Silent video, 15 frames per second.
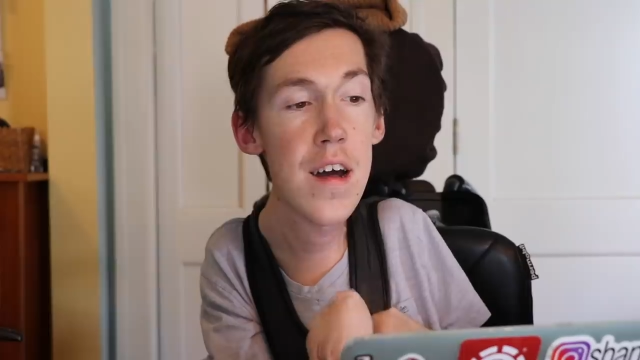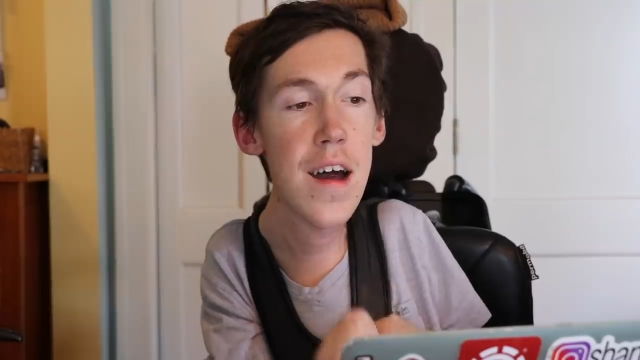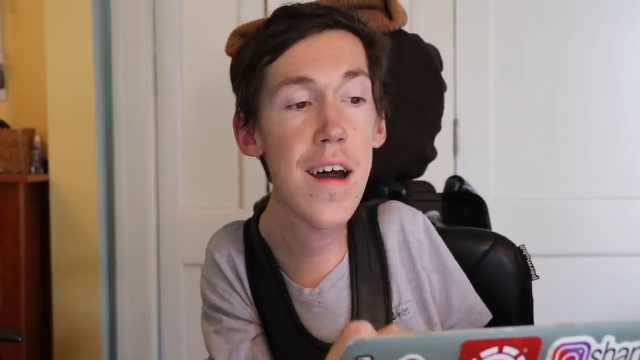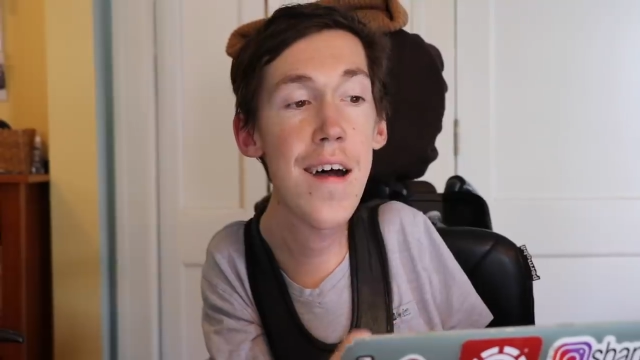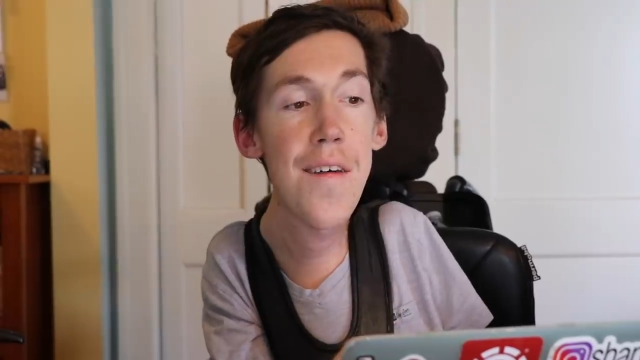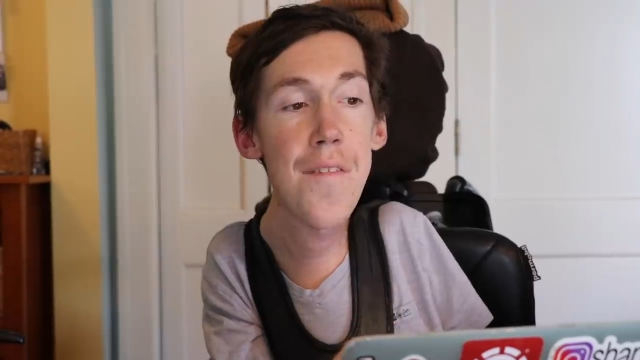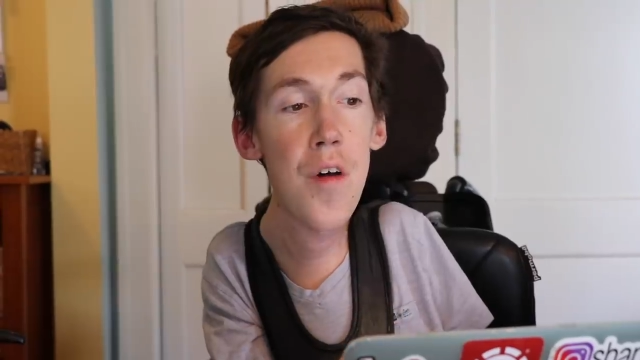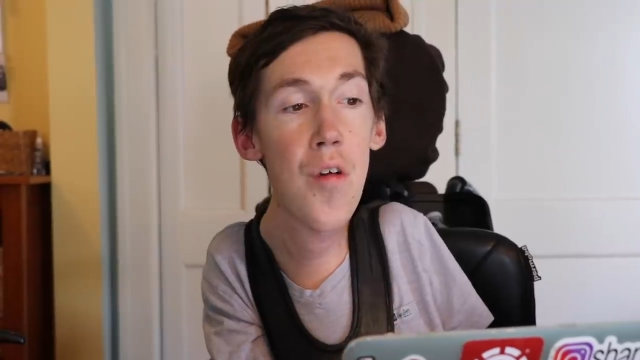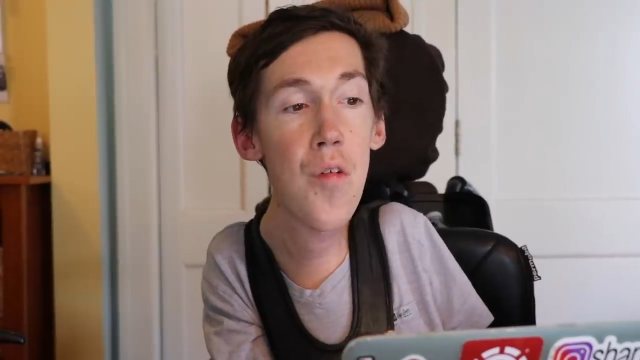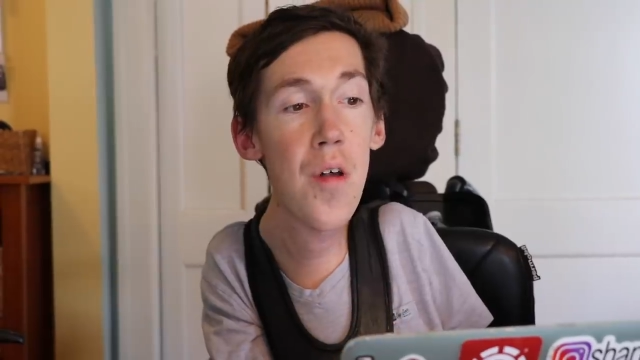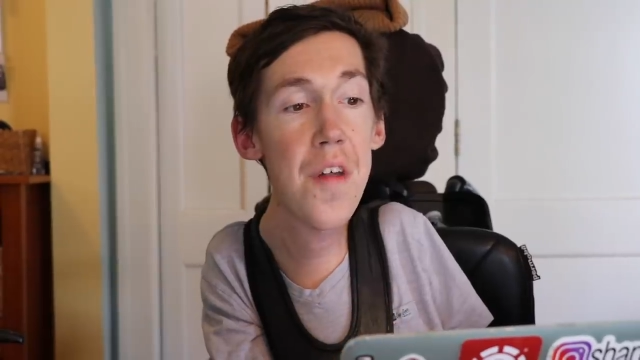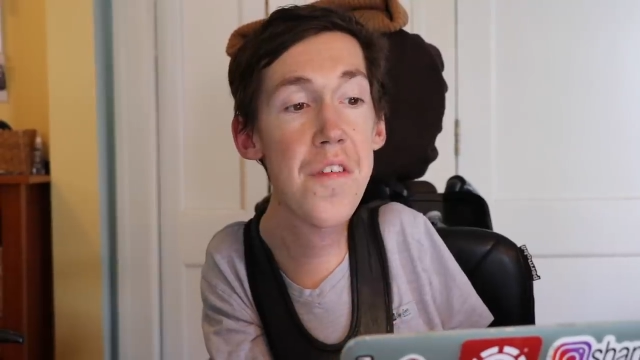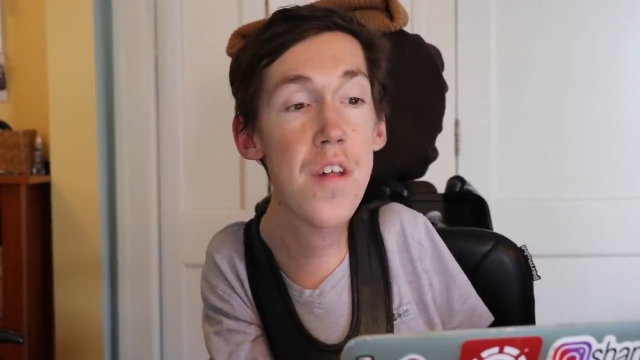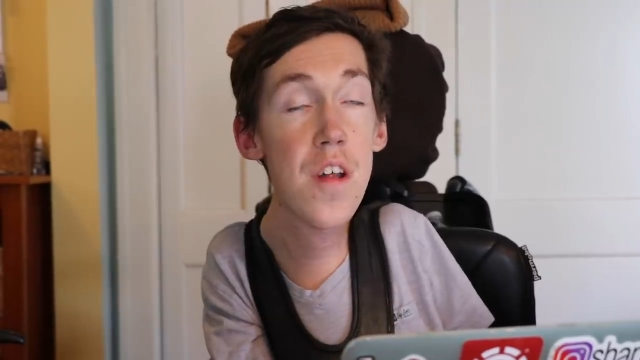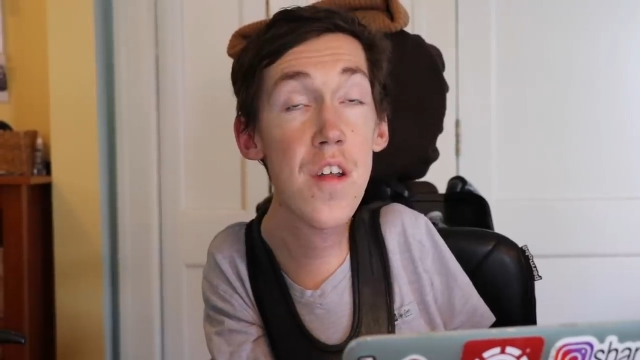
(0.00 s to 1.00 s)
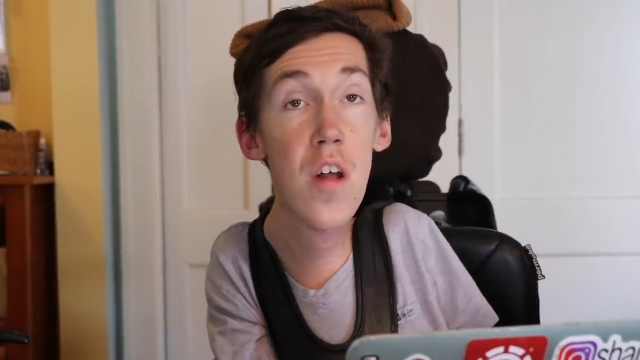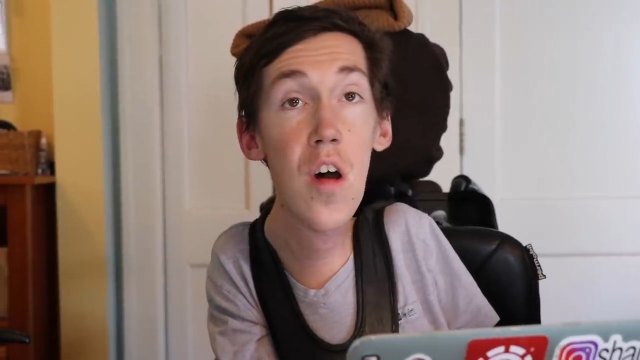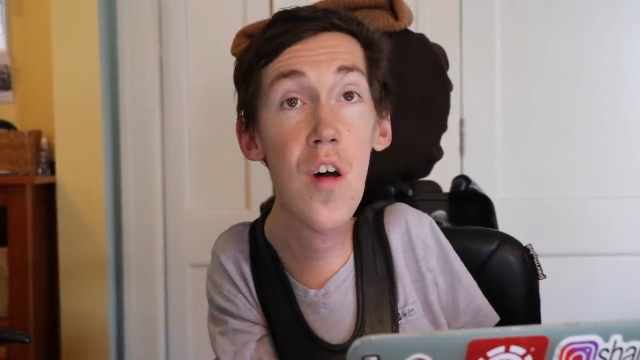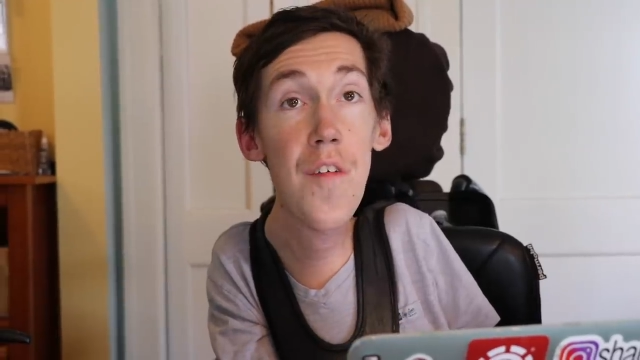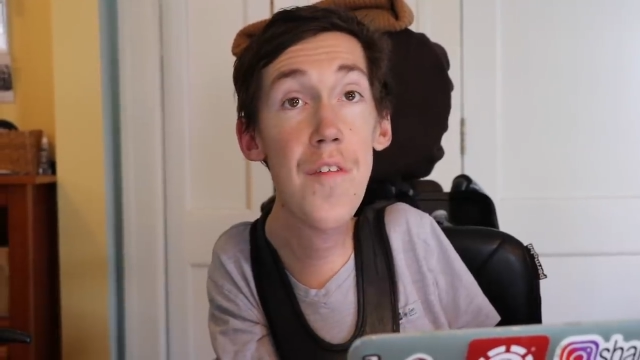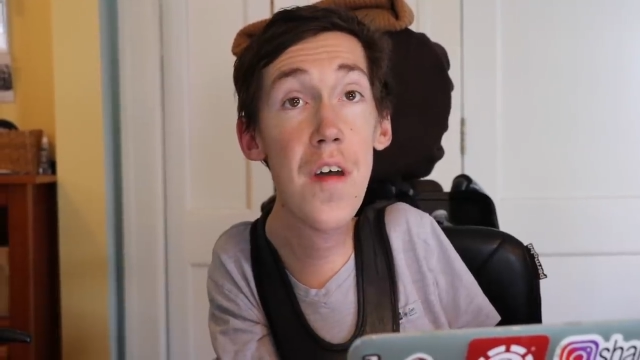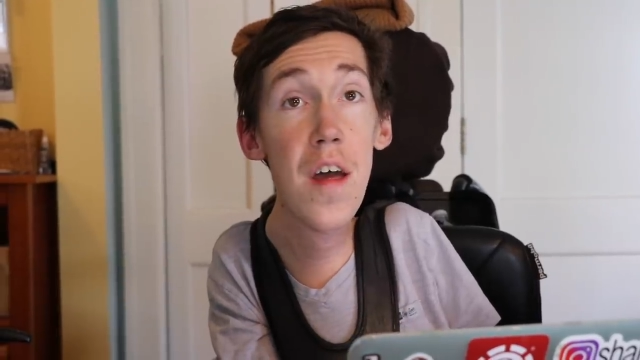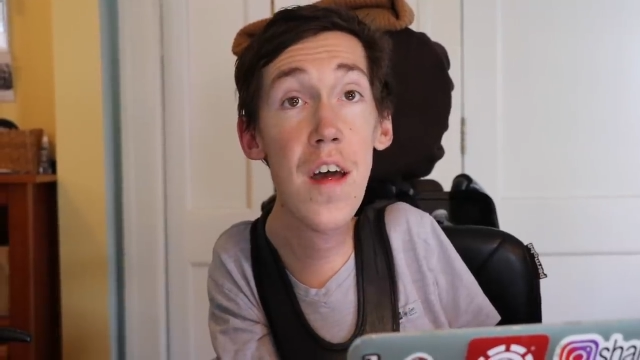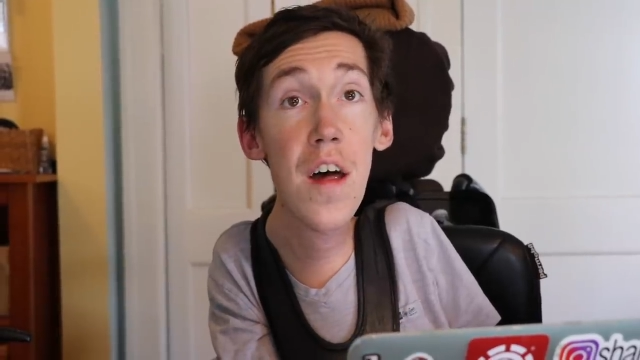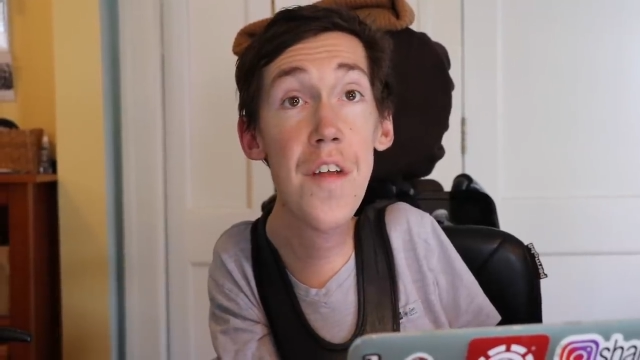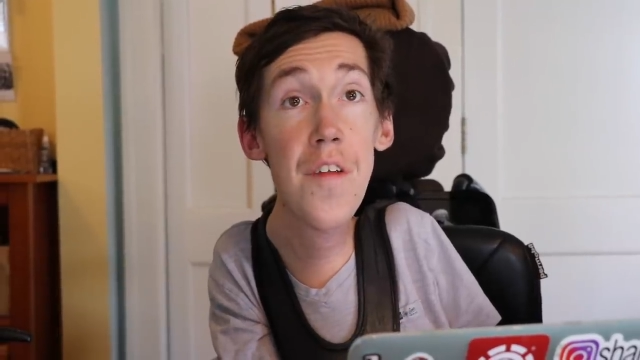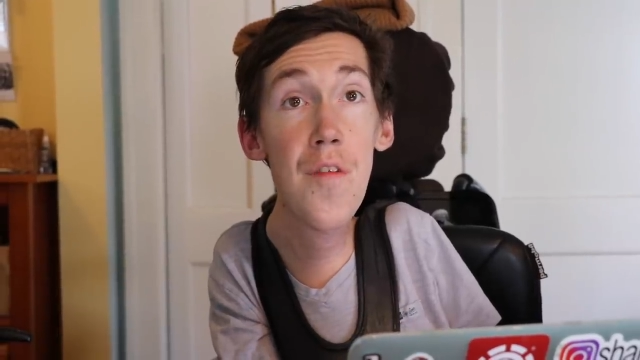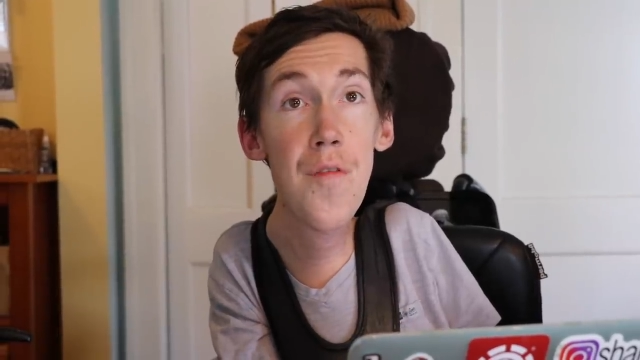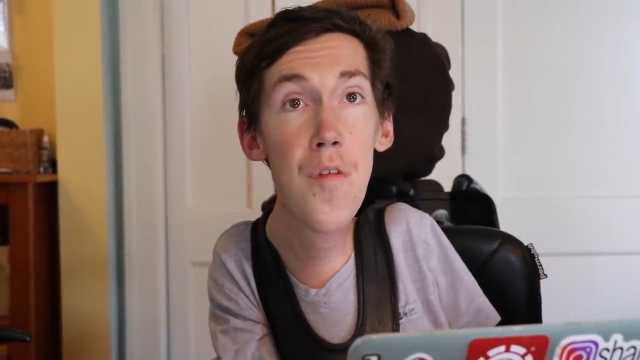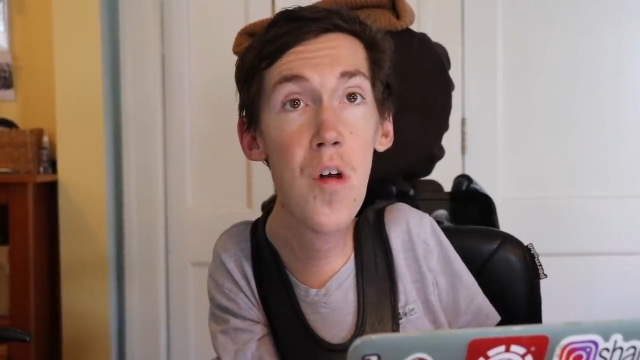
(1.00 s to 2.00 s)
I'm renting our
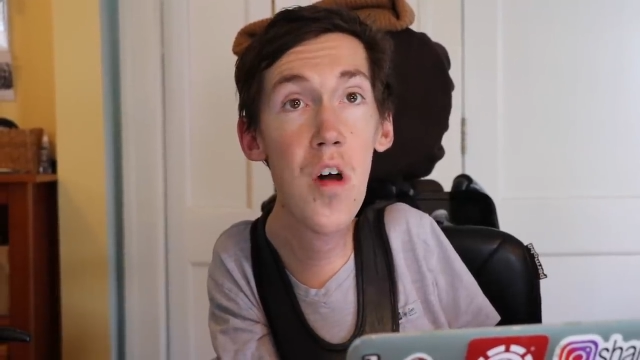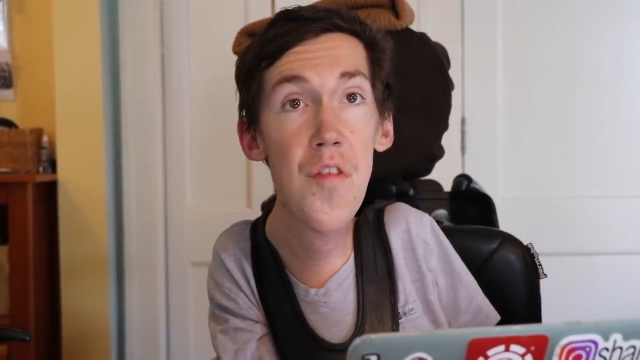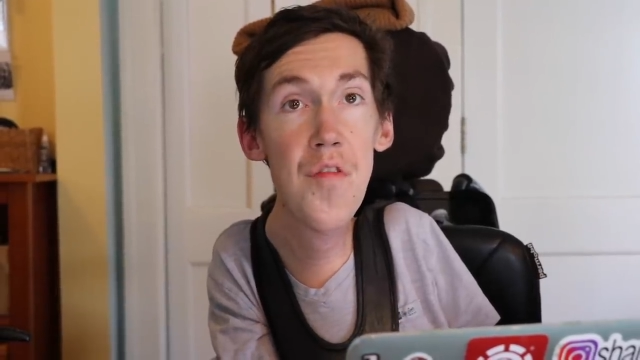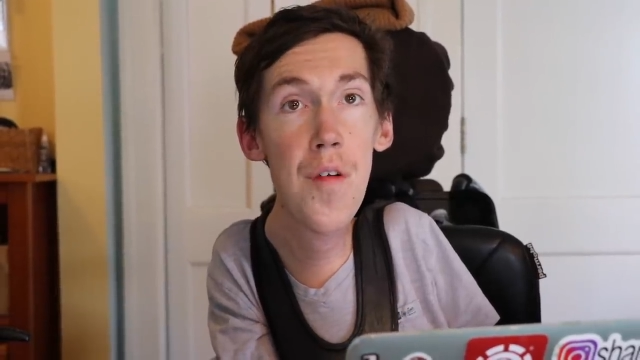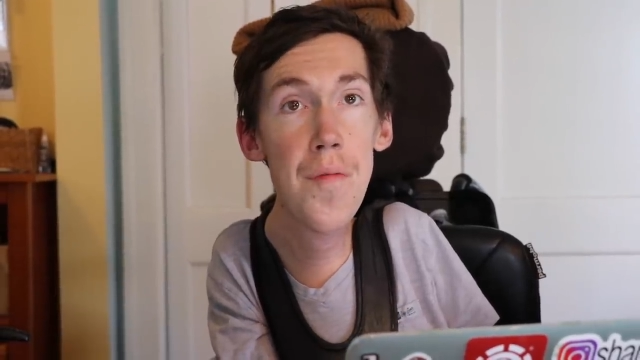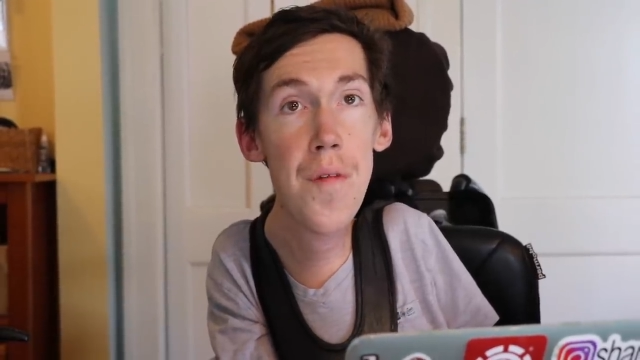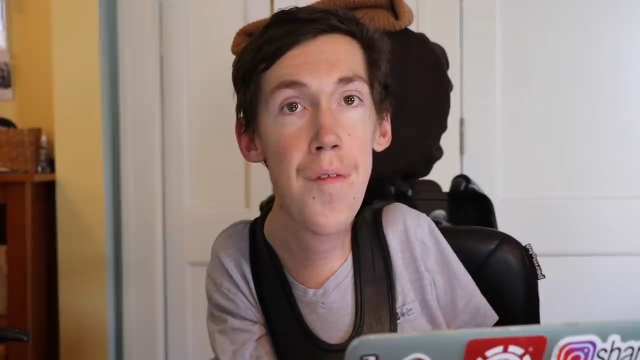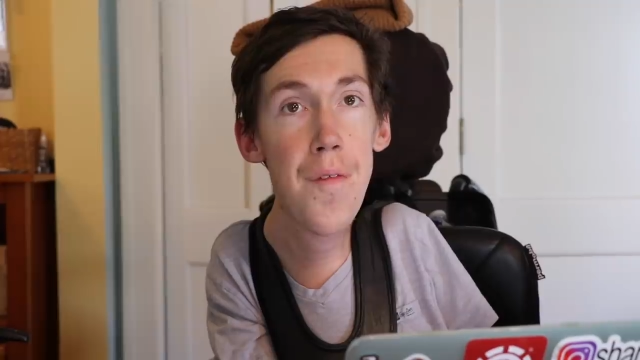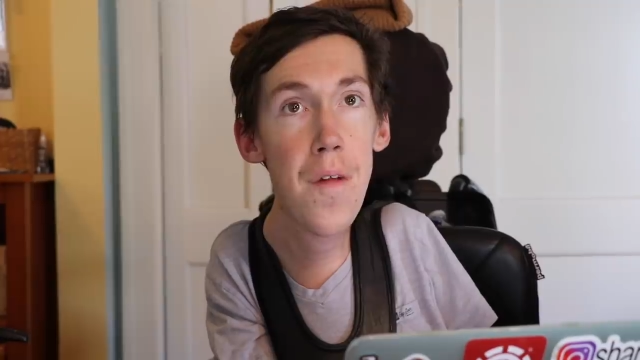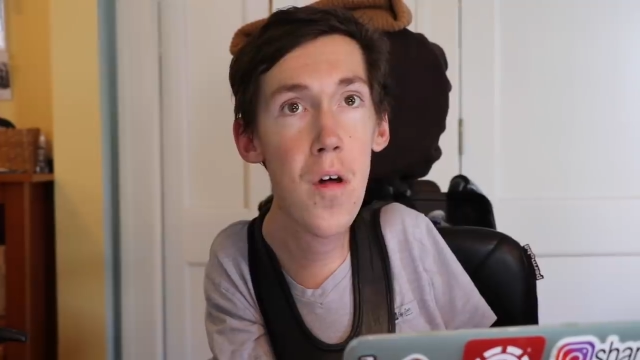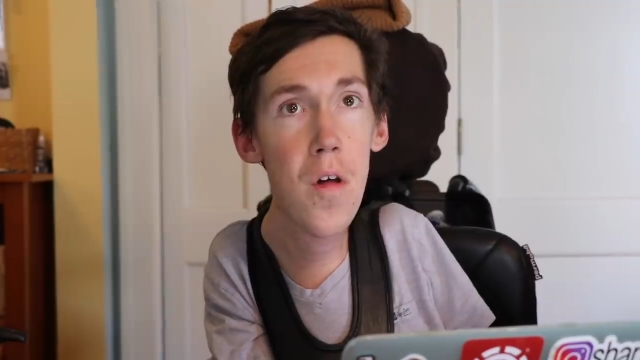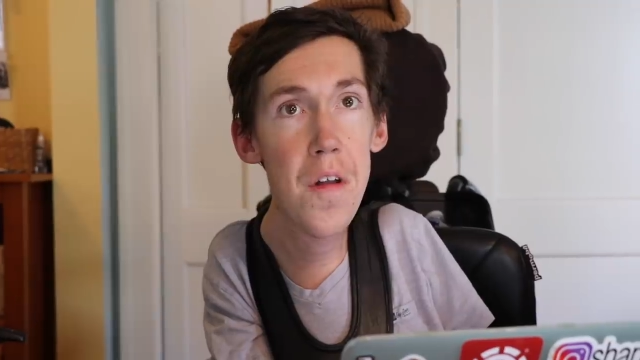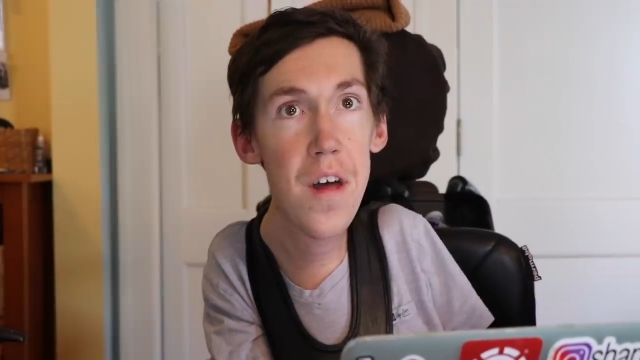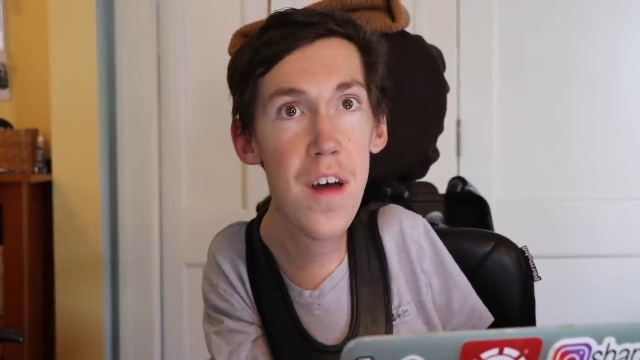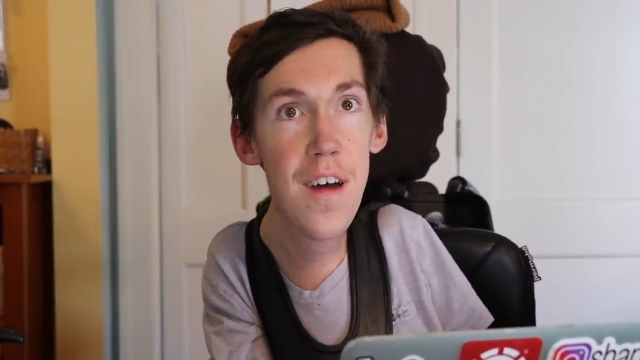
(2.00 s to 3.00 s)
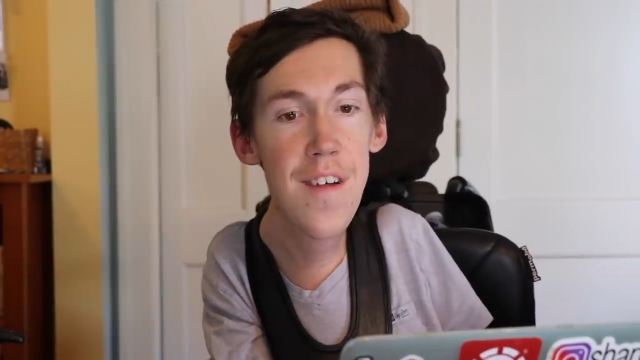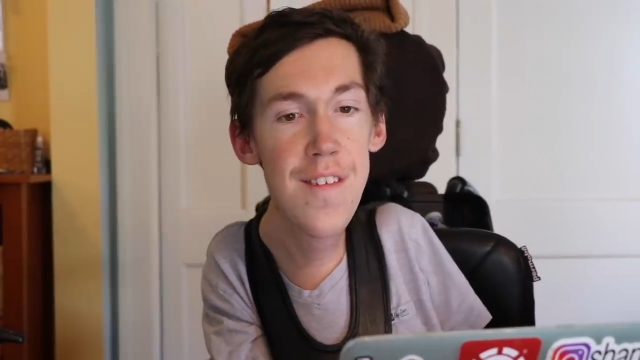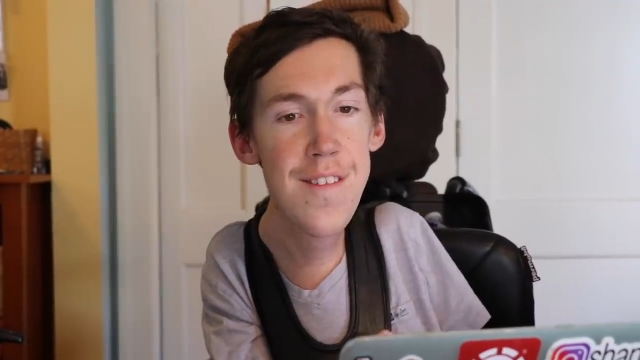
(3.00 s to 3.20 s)
van for our trip to Florida.